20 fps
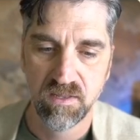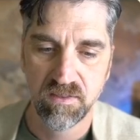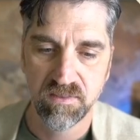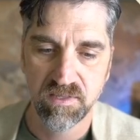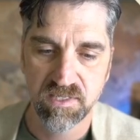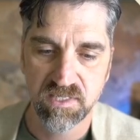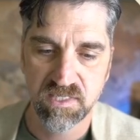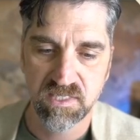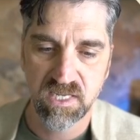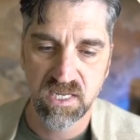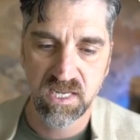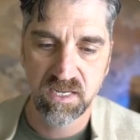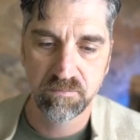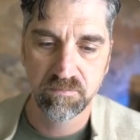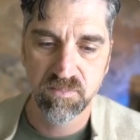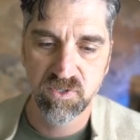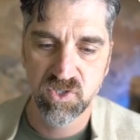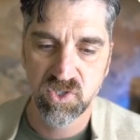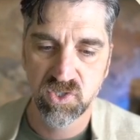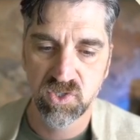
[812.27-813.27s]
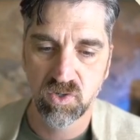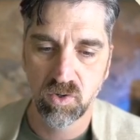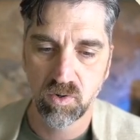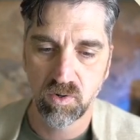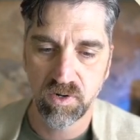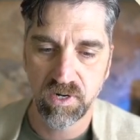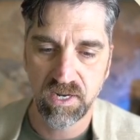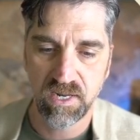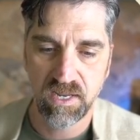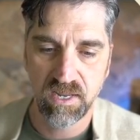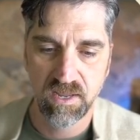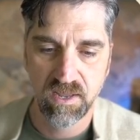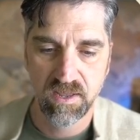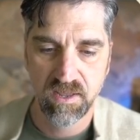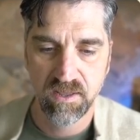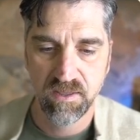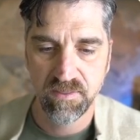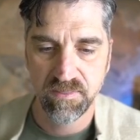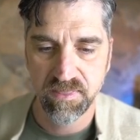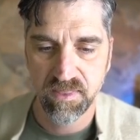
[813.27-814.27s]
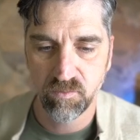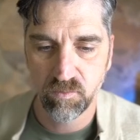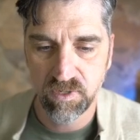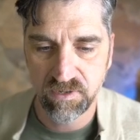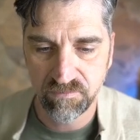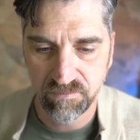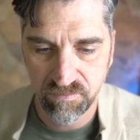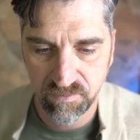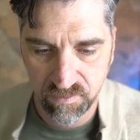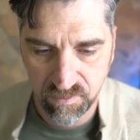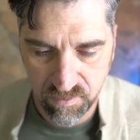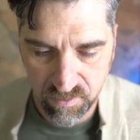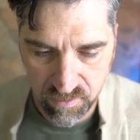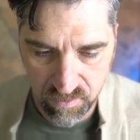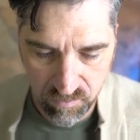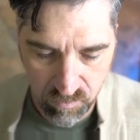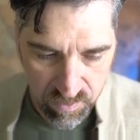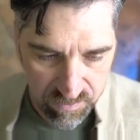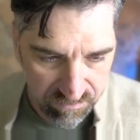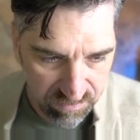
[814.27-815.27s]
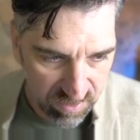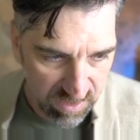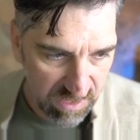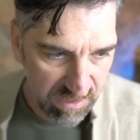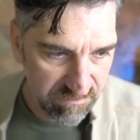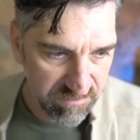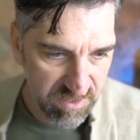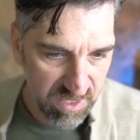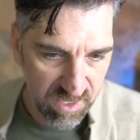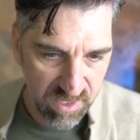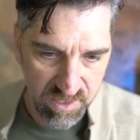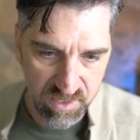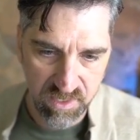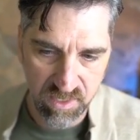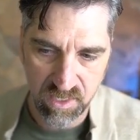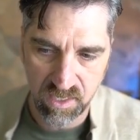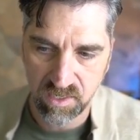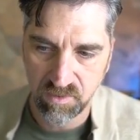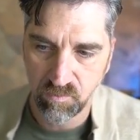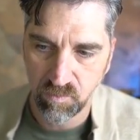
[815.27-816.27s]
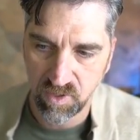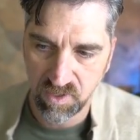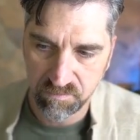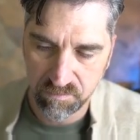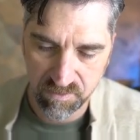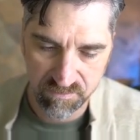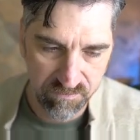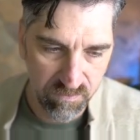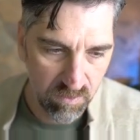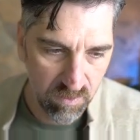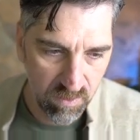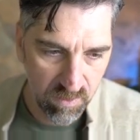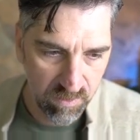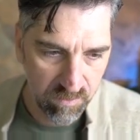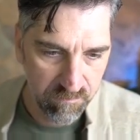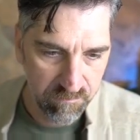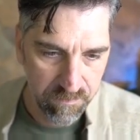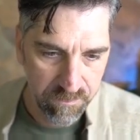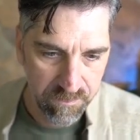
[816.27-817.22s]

the same story that we've lived in one before.